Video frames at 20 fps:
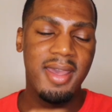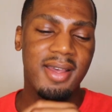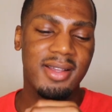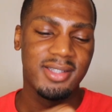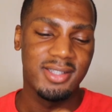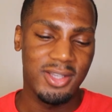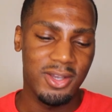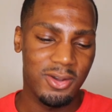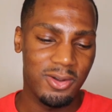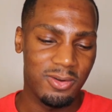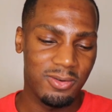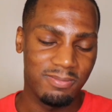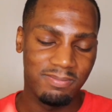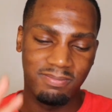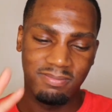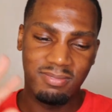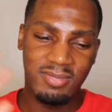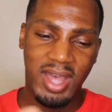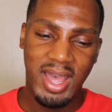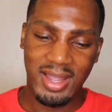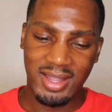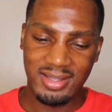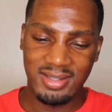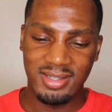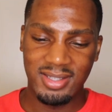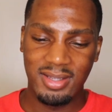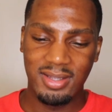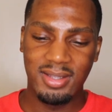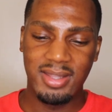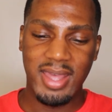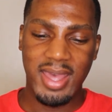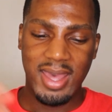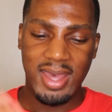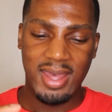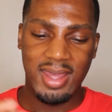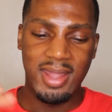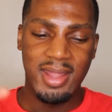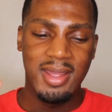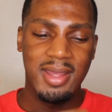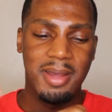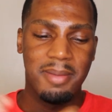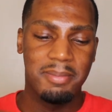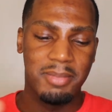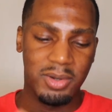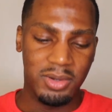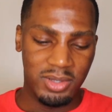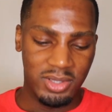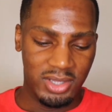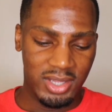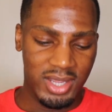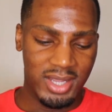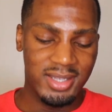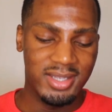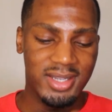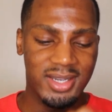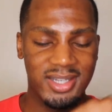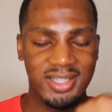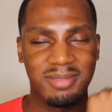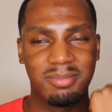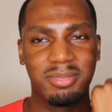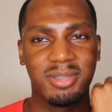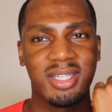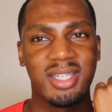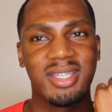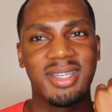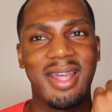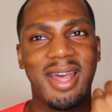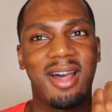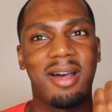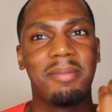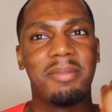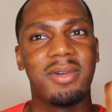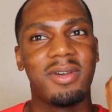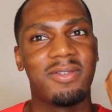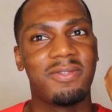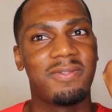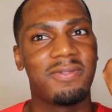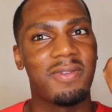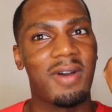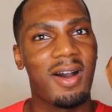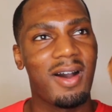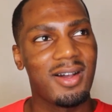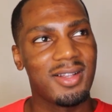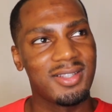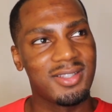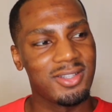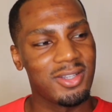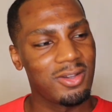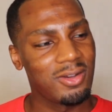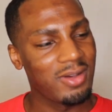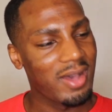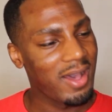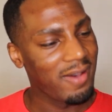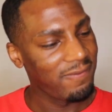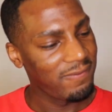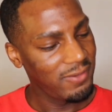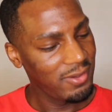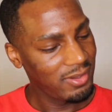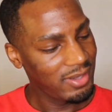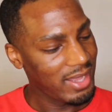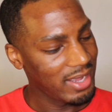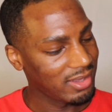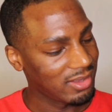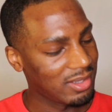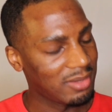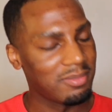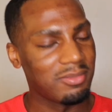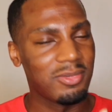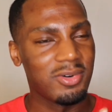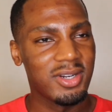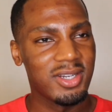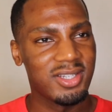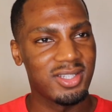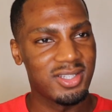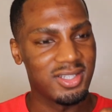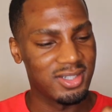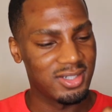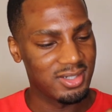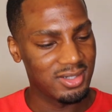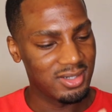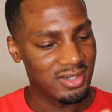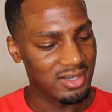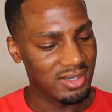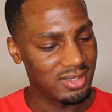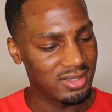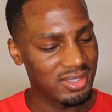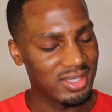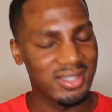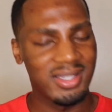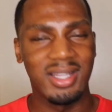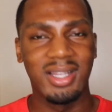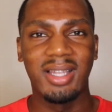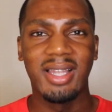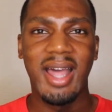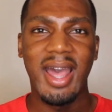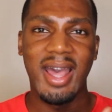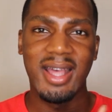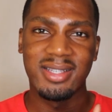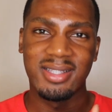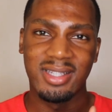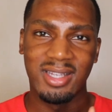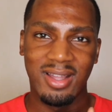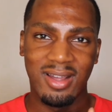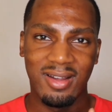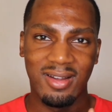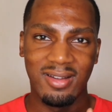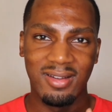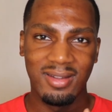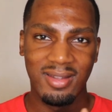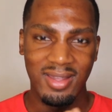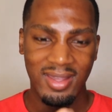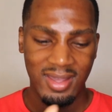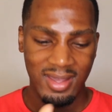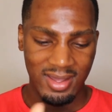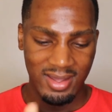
So I can see that, but it does blend out. But also, I feel like the moisture doesn't last long.